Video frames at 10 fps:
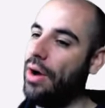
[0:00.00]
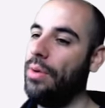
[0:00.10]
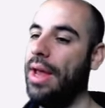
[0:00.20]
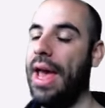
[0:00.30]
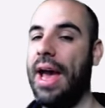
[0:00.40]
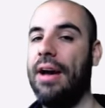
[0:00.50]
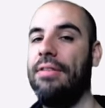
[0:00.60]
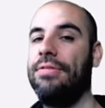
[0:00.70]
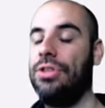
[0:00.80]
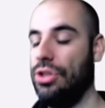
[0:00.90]
I want to
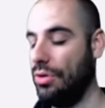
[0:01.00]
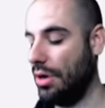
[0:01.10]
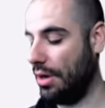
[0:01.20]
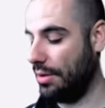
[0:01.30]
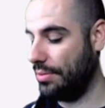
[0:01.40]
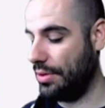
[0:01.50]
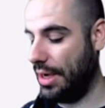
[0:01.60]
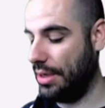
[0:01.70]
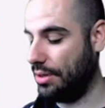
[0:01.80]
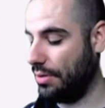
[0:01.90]
have two columns,
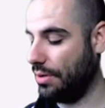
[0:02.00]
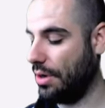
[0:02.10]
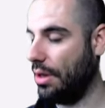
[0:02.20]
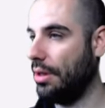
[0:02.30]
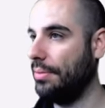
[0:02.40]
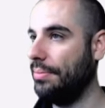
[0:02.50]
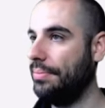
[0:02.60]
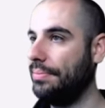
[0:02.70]
right? So column